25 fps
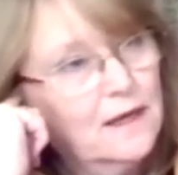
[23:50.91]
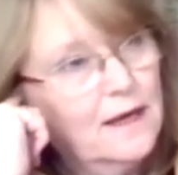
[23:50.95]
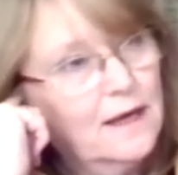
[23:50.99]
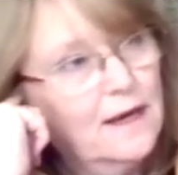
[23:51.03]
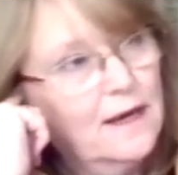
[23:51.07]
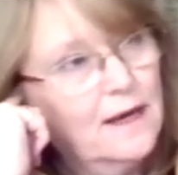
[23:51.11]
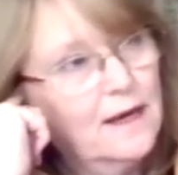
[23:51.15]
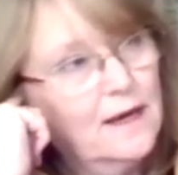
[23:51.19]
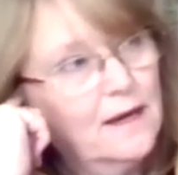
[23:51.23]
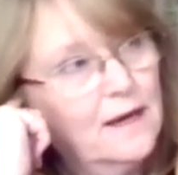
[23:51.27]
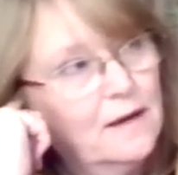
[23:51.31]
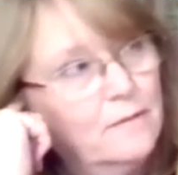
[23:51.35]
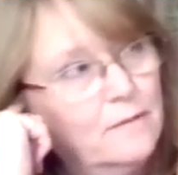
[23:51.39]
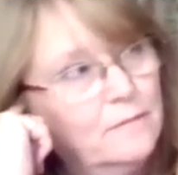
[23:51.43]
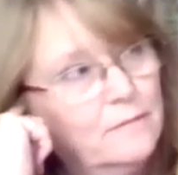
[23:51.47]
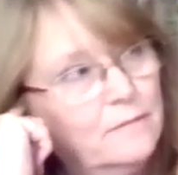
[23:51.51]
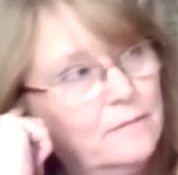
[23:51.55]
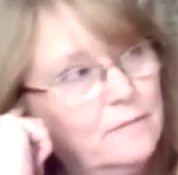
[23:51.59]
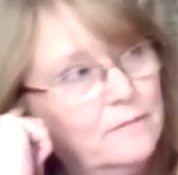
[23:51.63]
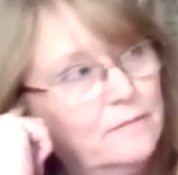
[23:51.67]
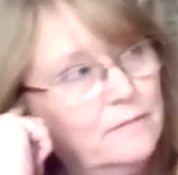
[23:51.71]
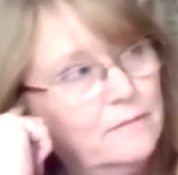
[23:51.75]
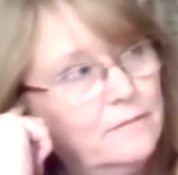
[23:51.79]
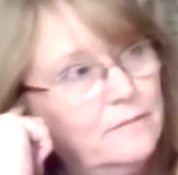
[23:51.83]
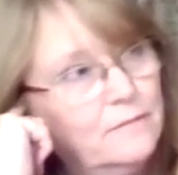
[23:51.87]

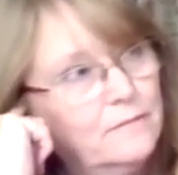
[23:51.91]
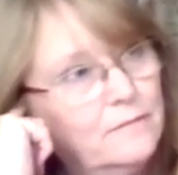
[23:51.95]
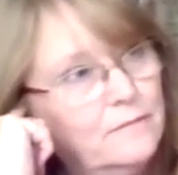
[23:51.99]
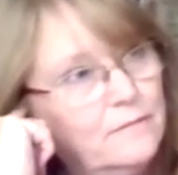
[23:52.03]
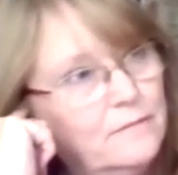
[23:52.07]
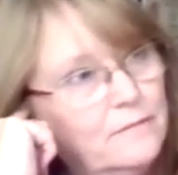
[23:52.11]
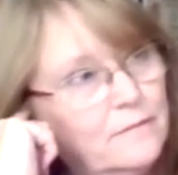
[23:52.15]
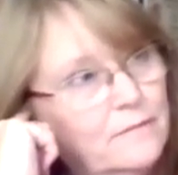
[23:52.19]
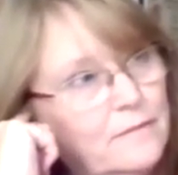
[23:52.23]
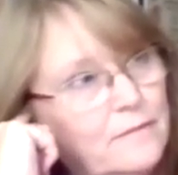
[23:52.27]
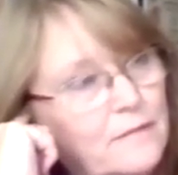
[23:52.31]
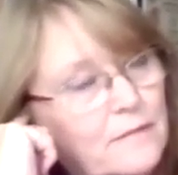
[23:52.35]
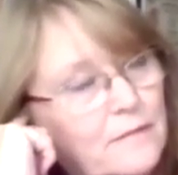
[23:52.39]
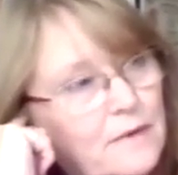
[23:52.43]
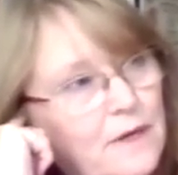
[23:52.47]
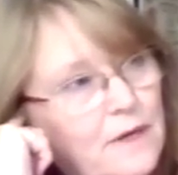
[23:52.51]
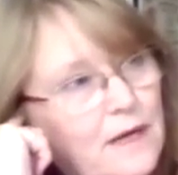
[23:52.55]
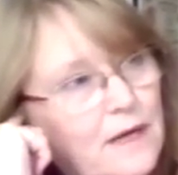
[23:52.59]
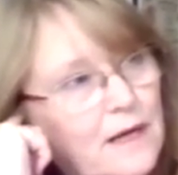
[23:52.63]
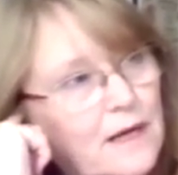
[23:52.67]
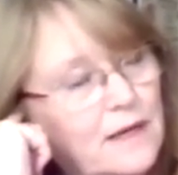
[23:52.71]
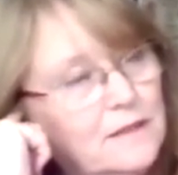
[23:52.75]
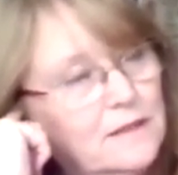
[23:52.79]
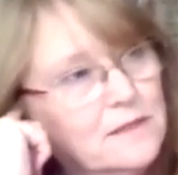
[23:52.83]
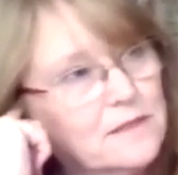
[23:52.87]
Um,
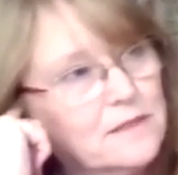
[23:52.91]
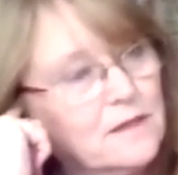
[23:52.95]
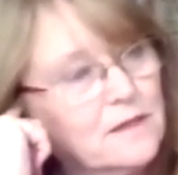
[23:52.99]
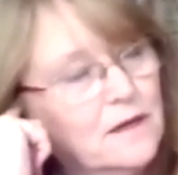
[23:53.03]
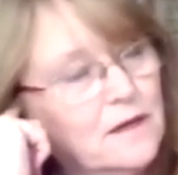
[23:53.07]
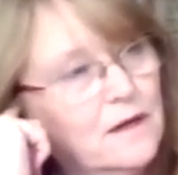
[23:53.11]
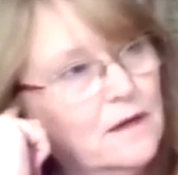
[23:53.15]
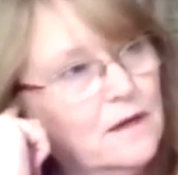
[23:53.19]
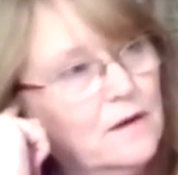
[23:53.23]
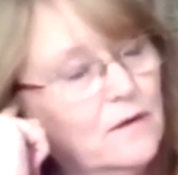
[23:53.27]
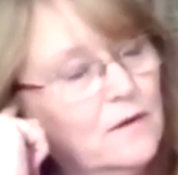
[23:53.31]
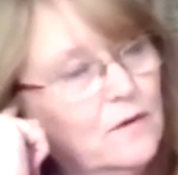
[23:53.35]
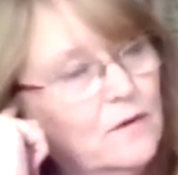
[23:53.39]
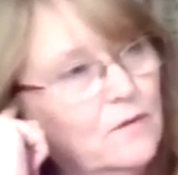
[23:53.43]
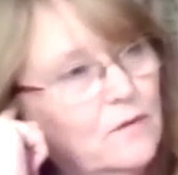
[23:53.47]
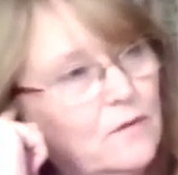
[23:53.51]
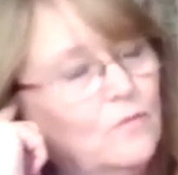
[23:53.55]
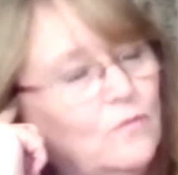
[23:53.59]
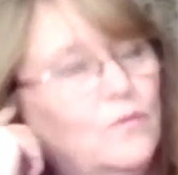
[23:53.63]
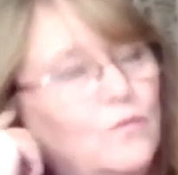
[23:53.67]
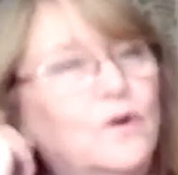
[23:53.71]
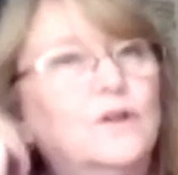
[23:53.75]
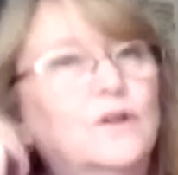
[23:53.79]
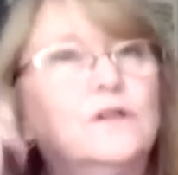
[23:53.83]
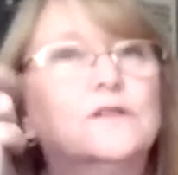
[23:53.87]
and
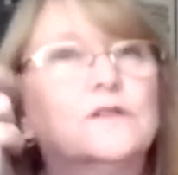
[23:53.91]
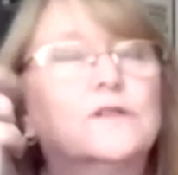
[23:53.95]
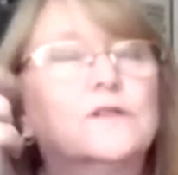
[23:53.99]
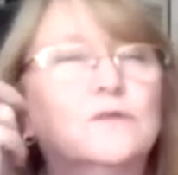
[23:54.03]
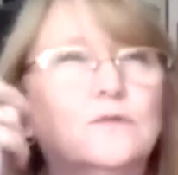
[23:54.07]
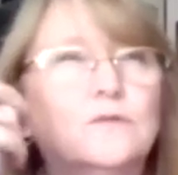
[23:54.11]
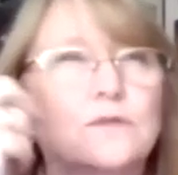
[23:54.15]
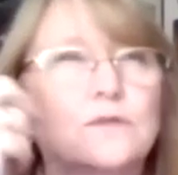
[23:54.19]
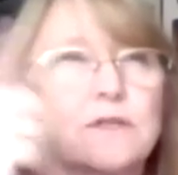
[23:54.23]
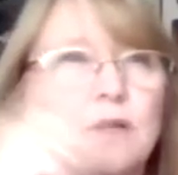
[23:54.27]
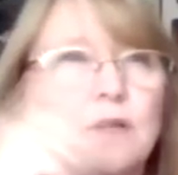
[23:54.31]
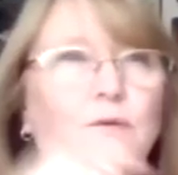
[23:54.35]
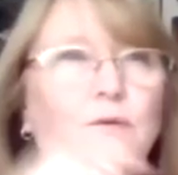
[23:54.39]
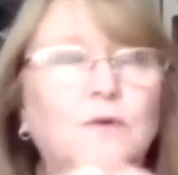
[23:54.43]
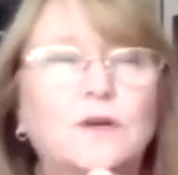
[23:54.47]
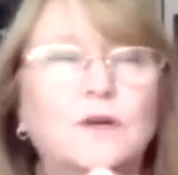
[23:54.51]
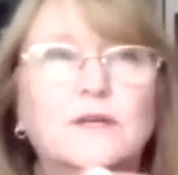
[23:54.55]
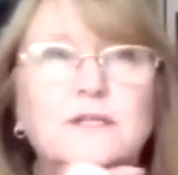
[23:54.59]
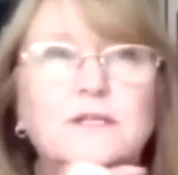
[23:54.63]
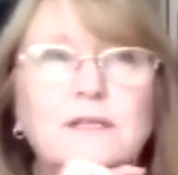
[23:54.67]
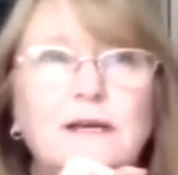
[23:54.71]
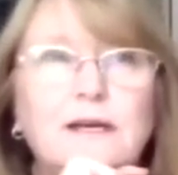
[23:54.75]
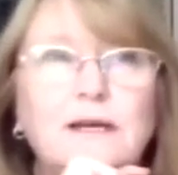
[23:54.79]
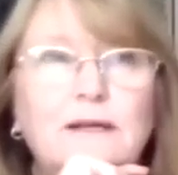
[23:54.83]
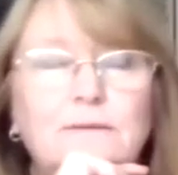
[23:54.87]
one of the schools I
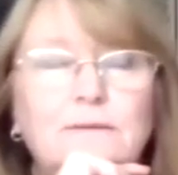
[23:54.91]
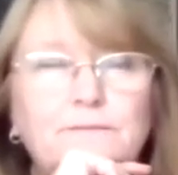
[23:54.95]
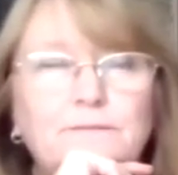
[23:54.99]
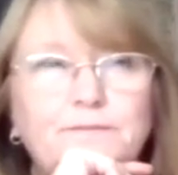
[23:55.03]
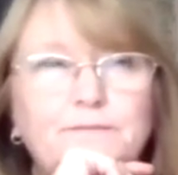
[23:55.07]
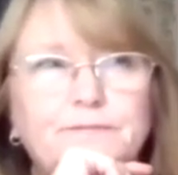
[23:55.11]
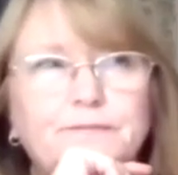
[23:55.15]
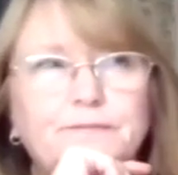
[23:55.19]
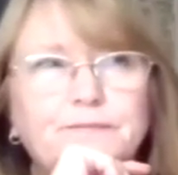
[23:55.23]
worked in,